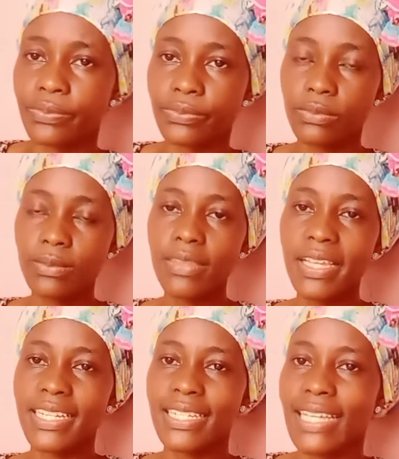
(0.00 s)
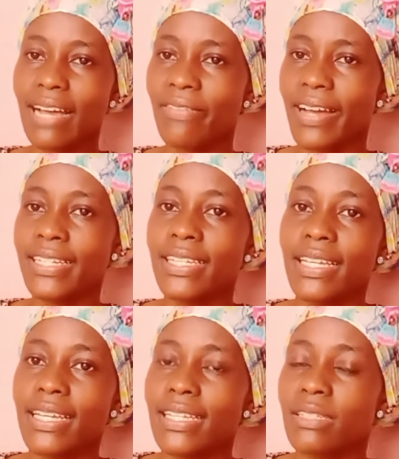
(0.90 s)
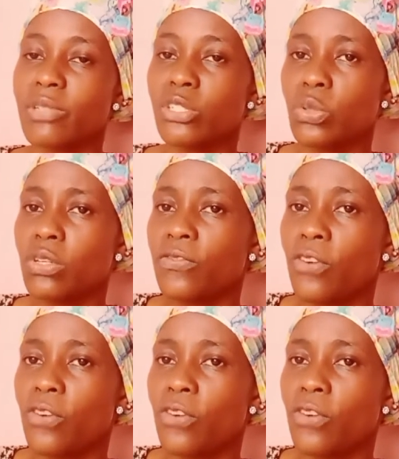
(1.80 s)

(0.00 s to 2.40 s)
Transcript: discovered is between 4 weeks